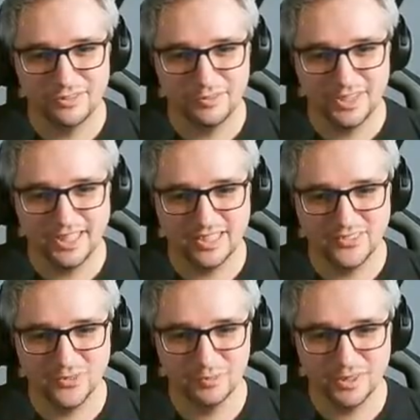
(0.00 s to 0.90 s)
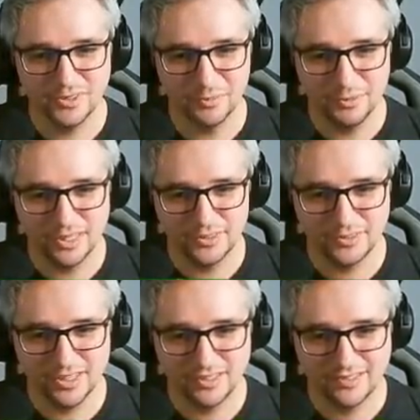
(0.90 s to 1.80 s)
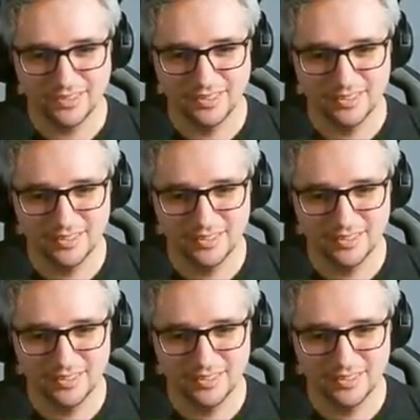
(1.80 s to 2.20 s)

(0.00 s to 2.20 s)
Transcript: everybody has to be on the piano keys.